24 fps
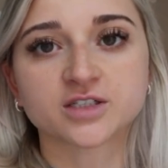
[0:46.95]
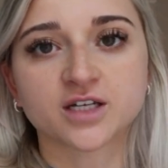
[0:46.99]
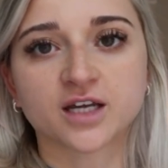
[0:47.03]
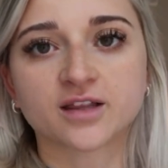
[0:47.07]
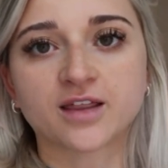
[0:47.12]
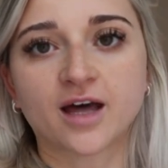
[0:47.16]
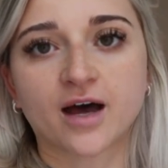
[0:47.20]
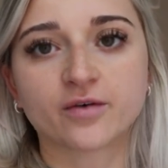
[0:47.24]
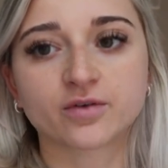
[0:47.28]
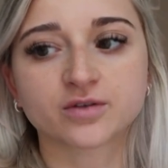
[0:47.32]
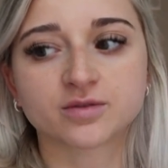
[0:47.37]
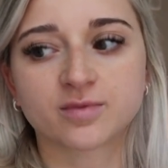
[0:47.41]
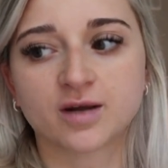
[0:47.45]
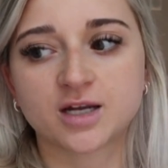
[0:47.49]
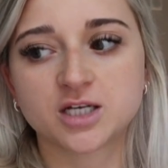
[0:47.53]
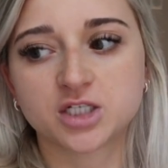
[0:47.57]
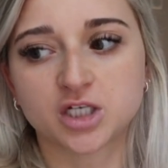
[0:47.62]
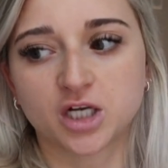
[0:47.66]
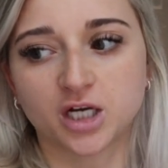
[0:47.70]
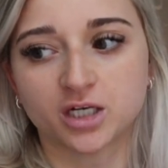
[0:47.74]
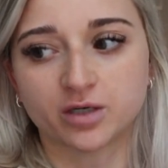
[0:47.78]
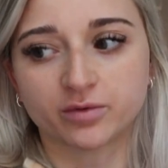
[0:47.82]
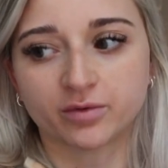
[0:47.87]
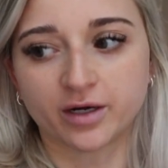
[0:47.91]
Like, that was my
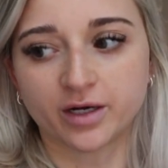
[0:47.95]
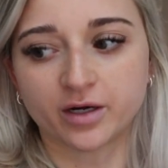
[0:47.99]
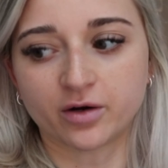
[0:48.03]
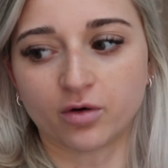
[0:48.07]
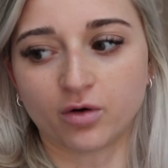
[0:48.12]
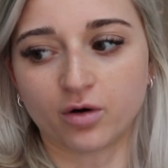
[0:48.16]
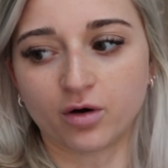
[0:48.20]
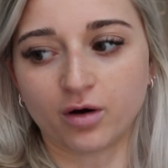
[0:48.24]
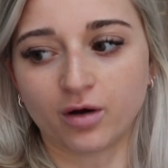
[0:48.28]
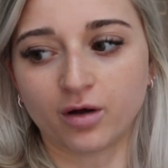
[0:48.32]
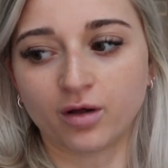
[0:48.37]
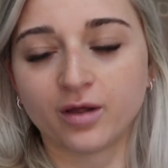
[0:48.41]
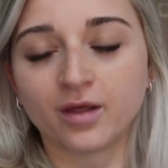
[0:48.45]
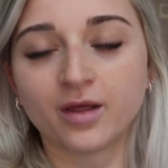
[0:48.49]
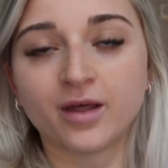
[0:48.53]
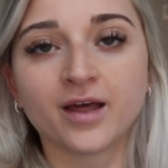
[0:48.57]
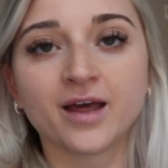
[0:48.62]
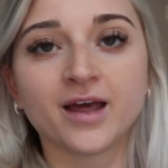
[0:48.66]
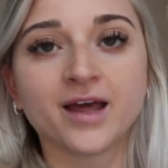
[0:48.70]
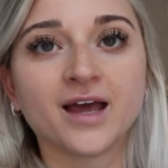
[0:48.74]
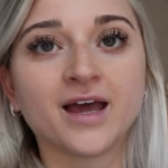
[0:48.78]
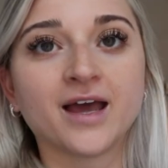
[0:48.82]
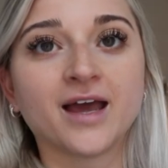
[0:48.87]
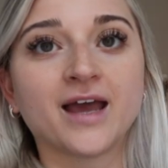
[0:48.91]
January goal
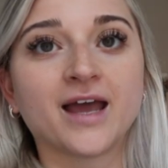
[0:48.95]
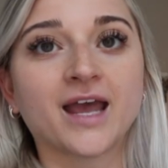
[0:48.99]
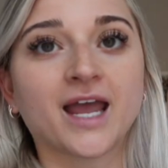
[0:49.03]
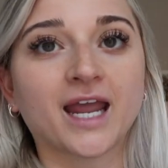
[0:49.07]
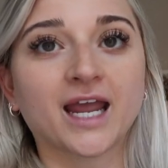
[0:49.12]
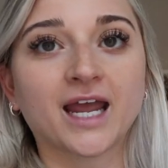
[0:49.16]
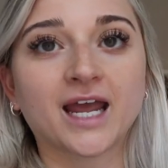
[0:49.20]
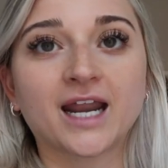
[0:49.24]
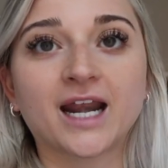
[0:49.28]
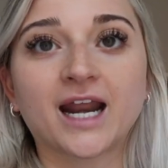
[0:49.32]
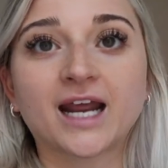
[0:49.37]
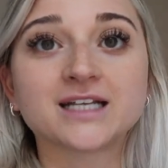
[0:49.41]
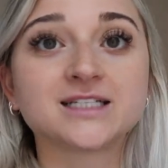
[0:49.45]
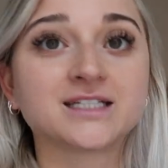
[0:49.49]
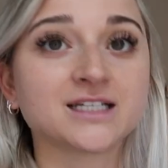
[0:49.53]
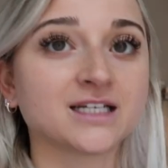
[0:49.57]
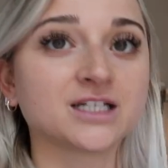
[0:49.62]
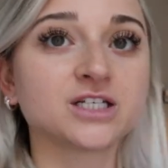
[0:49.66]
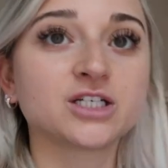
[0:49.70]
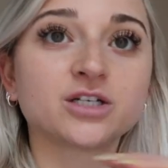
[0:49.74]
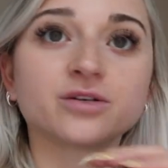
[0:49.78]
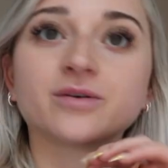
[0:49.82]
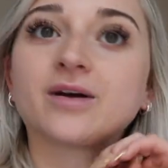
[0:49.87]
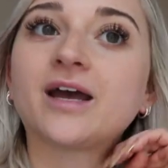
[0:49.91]
and I
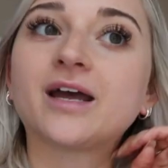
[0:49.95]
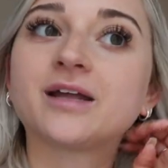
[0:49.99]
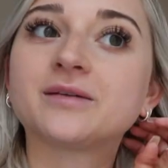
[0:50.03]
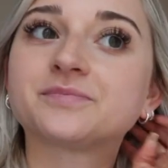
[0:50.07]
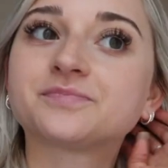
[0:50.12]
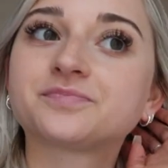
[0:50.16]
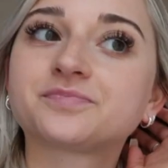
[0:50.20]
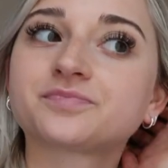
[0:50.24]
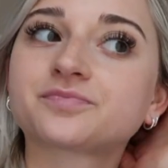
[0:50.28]
didn't do it.